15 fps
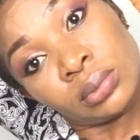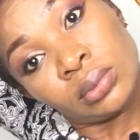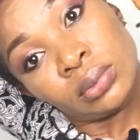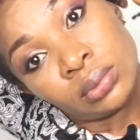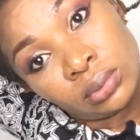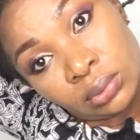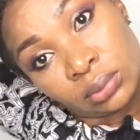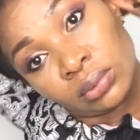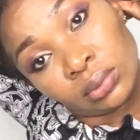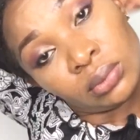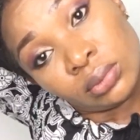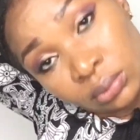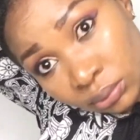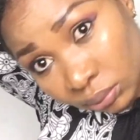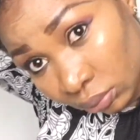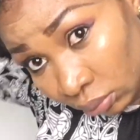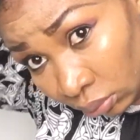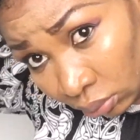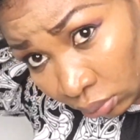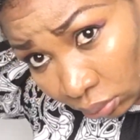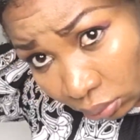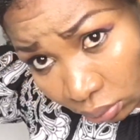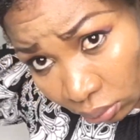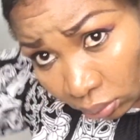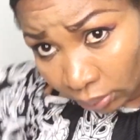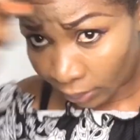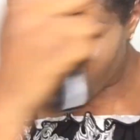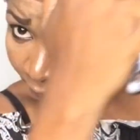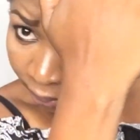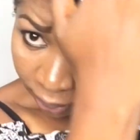for the product to enter.
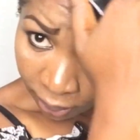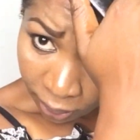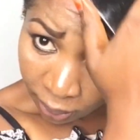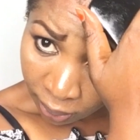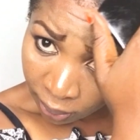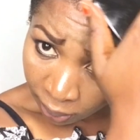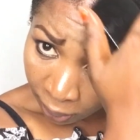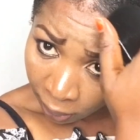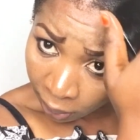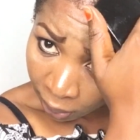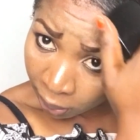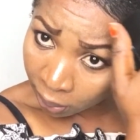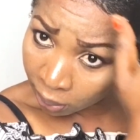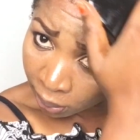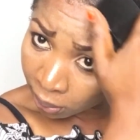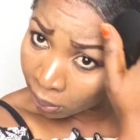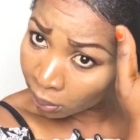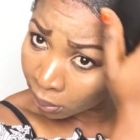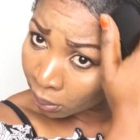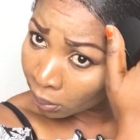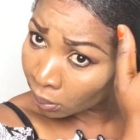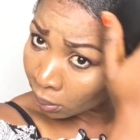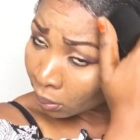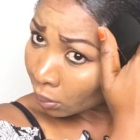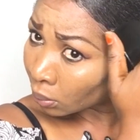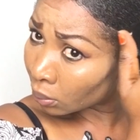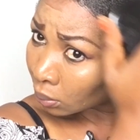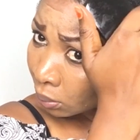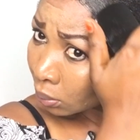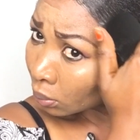So brush through, and
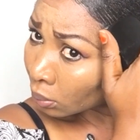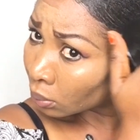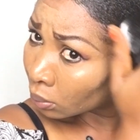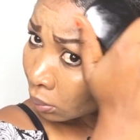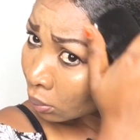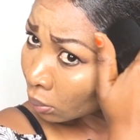you